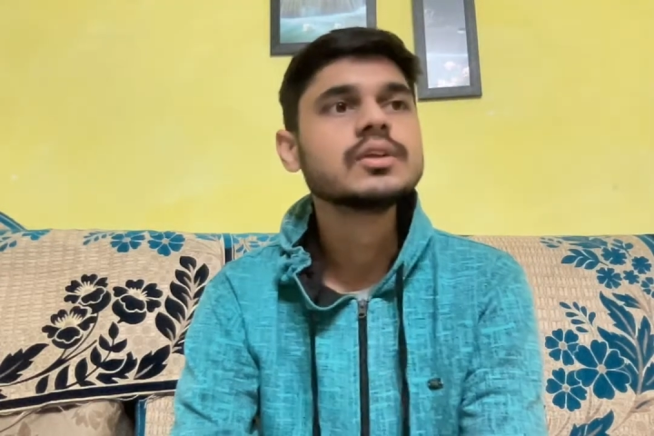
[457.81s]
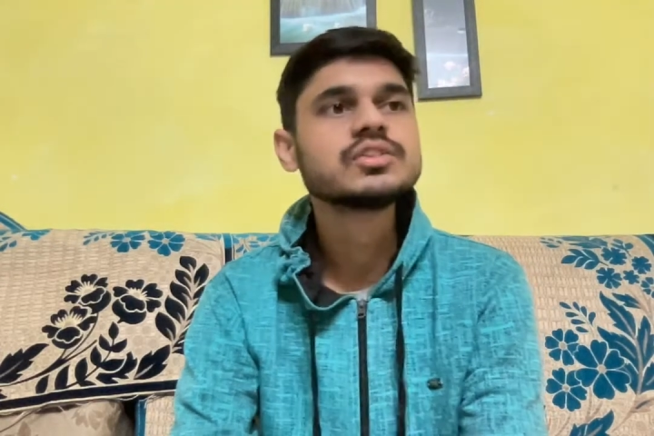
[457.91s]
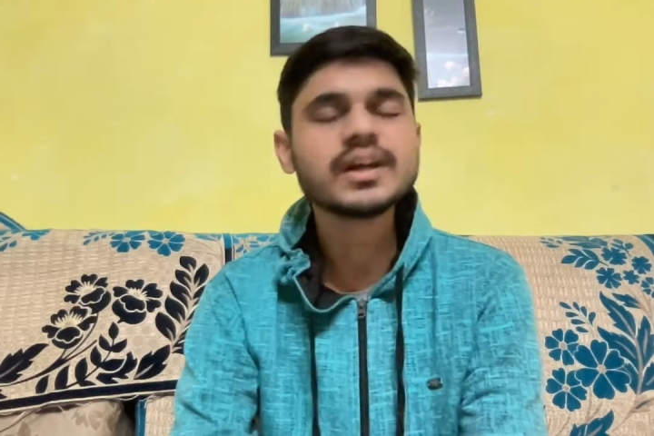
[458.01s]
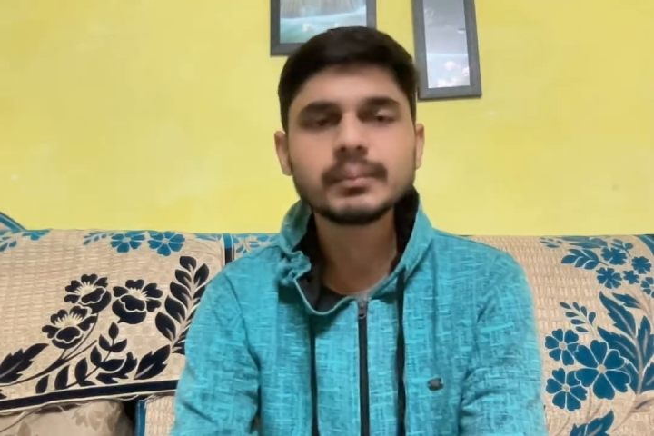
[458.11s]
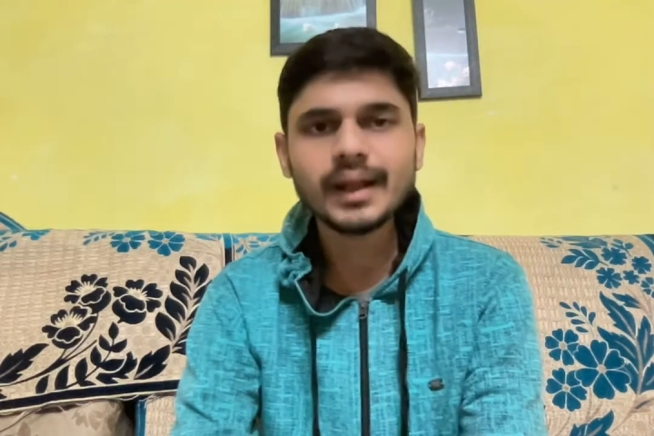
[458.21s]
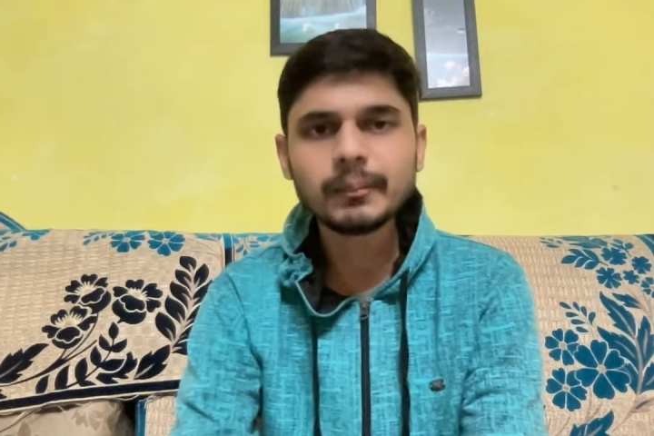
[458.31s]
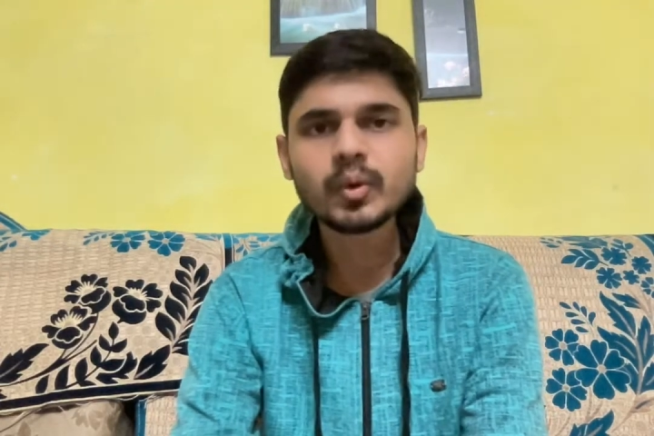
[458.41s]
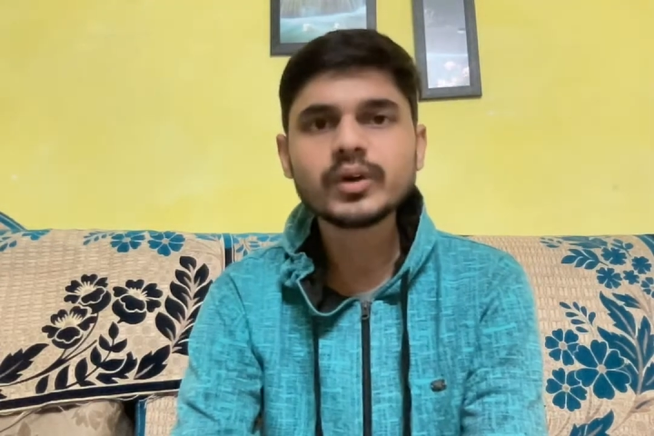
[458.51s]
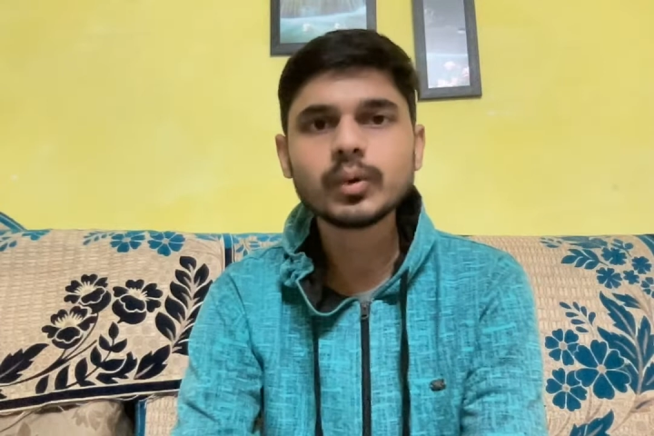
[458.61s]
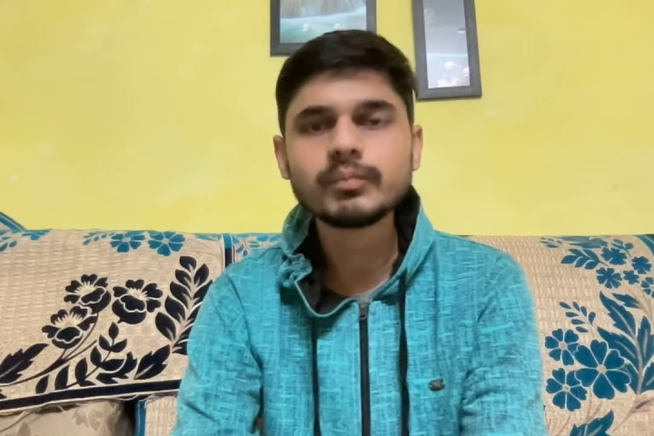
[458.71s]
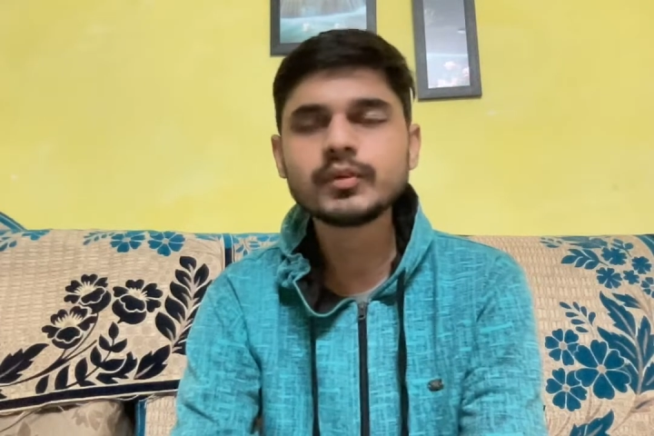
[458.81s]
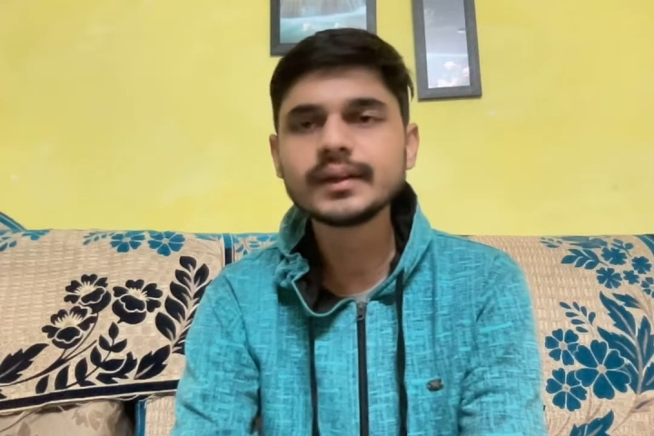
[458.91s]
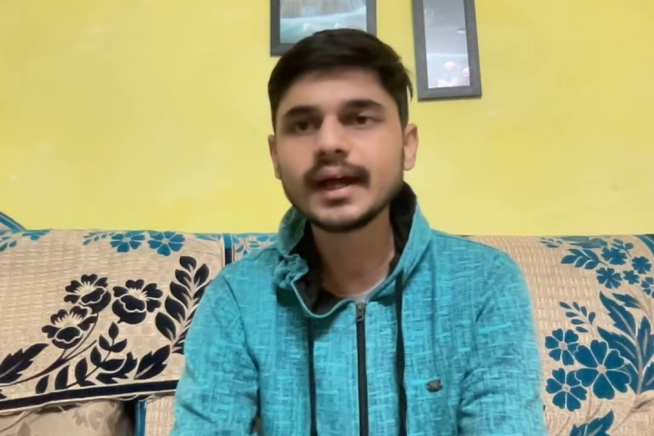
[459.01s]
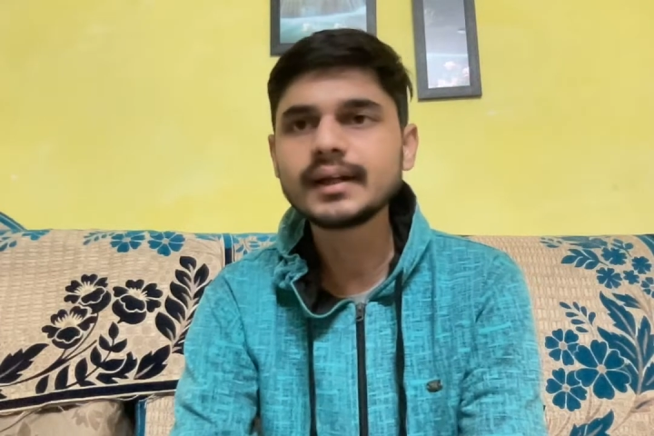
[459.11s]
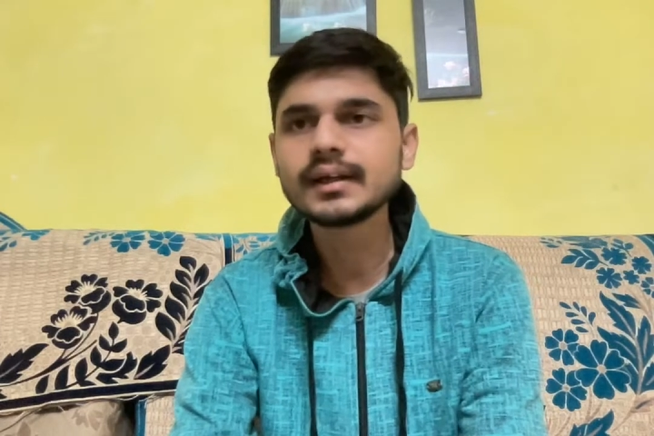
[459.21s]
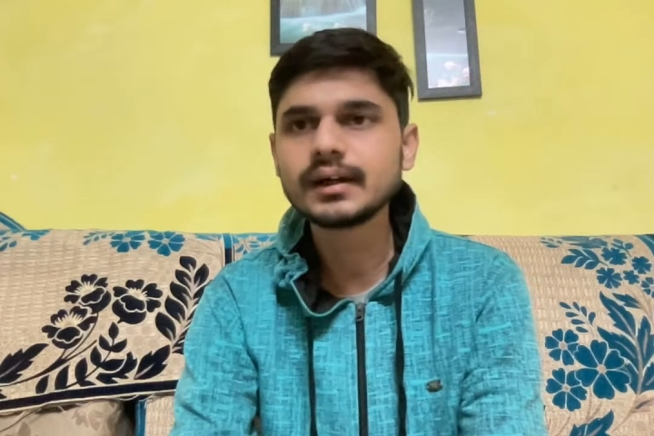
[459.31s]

Gentlemen, I'm quite hopeful that